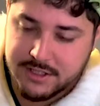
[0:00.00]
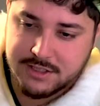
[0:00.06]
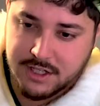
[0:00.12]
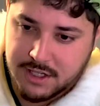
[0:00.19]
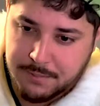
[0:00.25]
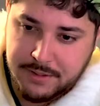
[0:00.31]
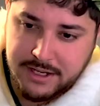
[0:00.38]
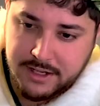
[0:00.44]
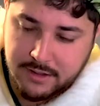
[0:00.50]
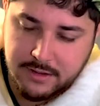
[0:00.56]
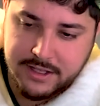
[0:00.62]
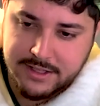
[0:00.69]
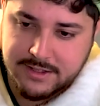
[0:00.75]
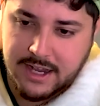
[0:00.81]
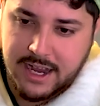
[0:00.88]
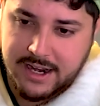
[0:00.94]
going to be an
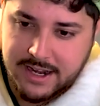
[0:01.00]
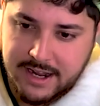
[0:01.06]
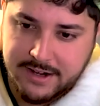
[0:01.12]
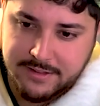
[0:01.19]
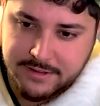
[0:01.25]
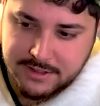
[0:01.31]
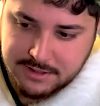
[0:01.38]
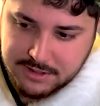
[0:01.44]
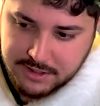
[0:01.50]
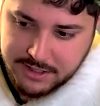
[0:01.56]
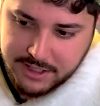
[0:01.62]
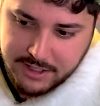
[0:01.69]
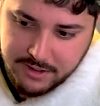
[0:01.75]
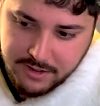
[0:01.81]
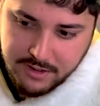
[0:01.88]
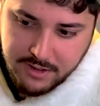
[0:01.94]
elite tight end in this
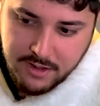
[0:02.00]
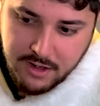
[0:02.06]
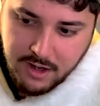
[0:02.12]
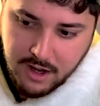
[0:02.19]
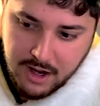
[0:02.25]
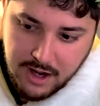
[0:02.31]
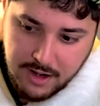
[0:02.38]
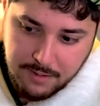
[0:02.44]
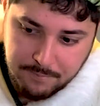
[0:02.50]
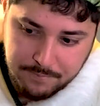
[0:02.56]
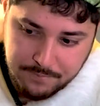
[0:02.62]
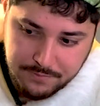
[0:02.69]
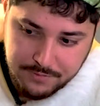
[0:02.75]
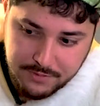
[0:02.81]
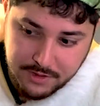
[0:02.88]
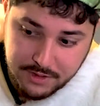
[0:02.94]
league.
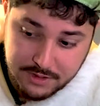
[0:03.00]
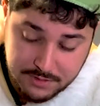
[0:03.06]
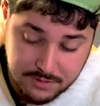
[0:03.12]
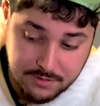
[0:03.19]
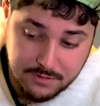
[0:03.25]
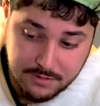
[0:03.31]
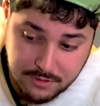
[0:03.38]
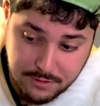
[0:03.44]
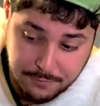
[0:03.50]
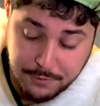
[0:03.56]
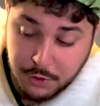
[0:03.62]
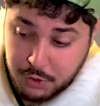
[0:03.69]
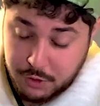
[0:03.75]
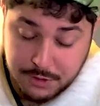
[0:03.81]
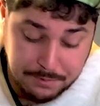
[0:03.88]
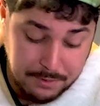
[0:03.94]
The
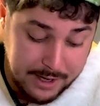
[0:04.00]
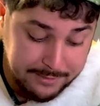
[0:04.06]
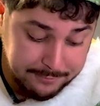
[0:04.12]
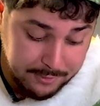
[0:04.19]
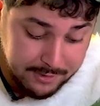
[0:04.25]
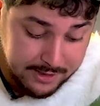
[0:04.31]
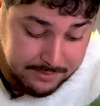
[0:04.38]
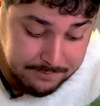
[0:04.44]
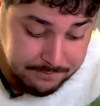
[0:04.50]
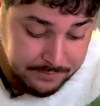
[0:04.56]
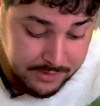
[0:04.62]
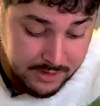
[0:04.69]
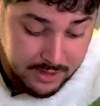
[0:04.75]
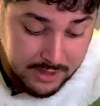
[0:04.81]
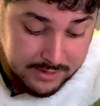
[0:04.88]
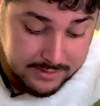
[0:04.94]
future is bright for him.
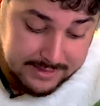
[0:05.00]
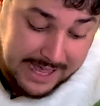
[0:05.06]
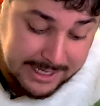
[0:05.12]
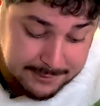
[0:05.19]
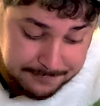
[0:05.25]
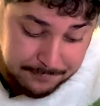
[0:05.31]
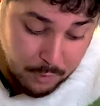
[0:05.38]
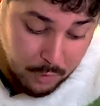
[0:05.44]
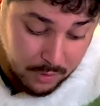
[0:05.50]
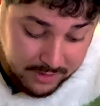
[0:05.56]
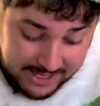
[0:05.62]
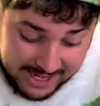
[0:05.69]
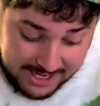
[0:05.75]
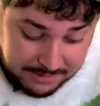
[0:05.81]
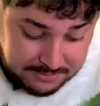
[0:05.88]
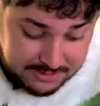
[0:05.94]
Last 4
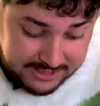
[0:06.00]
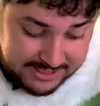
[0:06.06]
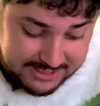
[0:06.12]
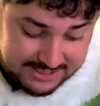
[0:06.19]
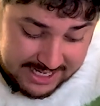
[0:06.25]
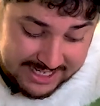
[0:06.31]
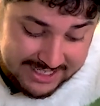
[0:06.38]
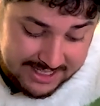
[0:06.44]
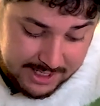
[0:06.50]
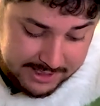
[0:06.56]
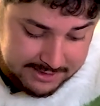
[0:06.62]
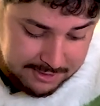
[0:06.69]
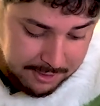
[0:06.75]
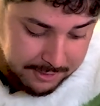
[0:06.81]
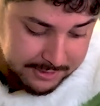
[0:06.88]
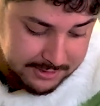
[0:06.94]
games, he's had 9
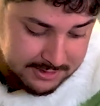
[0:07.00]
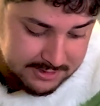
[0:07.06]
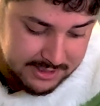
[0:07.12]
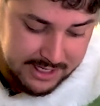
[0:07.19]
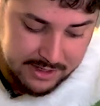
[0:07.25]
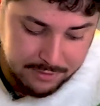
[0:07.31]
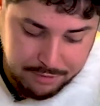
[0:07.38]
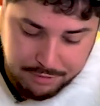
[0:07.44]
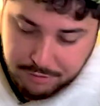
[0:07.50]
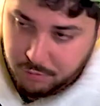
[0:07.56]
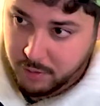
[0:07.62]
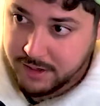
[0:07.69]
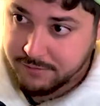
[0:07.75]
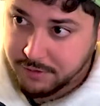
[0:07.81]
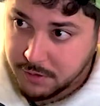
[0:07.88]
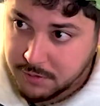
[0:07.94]
targets in
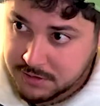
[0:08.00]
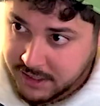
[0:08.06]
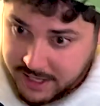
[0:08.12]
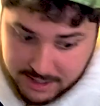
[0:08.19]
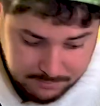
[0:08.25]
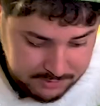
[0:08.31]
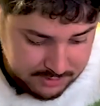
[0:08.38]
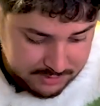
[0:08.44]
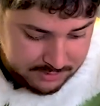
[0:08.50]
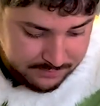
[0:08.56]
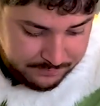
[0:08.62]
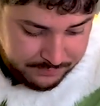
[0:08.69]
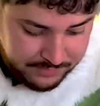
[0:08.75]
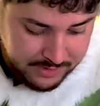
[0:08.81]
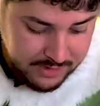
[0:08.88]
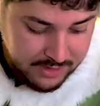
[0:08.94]
3 of those games.
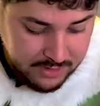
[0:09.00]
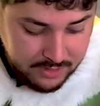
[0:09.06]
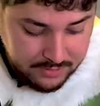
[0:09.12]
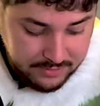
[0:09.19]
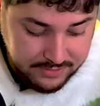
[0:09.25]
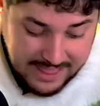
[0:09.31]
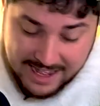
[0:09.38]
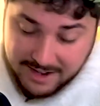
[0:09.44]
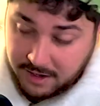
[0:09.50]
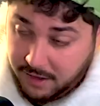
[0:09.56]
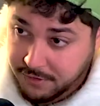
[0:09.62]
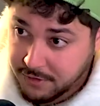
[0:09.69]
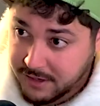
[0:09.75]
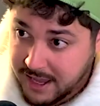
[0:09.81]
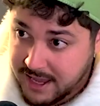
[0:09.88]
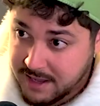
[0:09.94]
That
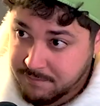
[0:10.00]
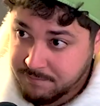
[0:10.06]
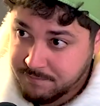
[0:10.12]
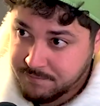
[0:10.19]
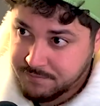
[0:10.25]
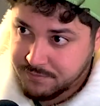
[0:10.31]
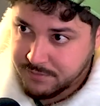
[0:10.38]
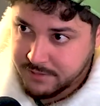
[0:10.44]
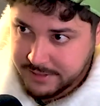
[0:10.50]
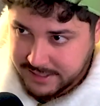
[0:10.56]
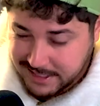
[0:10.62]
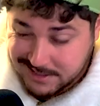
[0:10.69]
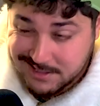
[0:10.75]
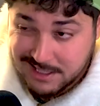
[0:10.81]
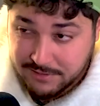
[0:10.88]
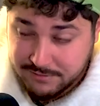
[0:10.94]
other game, he
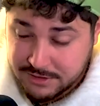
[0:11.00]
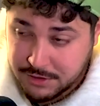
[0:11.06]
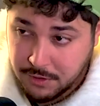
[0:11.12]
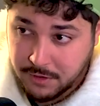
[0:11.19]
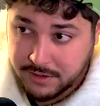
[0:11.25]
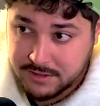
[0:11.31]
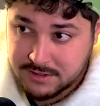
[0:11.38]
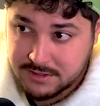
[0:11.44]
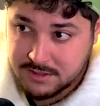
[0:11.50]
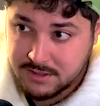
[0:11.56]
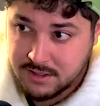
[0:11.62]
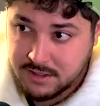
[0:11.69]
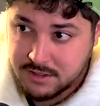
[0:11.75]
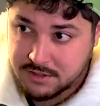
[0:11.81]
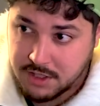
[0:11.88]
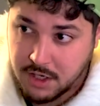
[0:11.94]
had 7 targets.
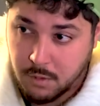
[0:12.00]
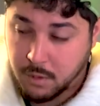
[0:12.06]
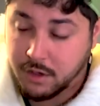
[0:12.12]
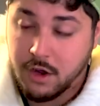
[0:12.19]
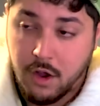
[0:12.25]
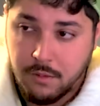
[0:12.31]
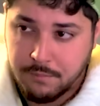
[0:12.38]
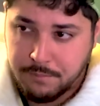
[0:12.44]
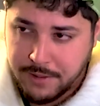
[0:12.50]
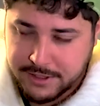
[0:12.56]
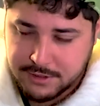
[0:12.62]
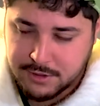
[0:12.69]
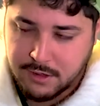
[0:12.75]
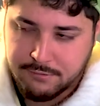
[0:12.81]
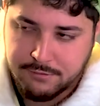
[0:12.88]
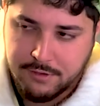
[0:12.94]
So we're going
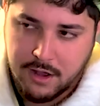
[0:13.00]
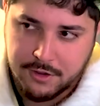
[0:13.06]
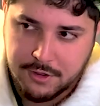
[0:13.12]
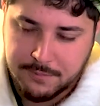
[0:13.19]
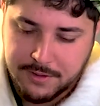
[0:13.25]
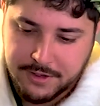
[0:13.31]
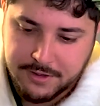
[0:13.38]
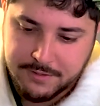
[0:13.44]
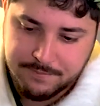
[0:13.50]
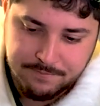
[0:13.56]
based off volume here.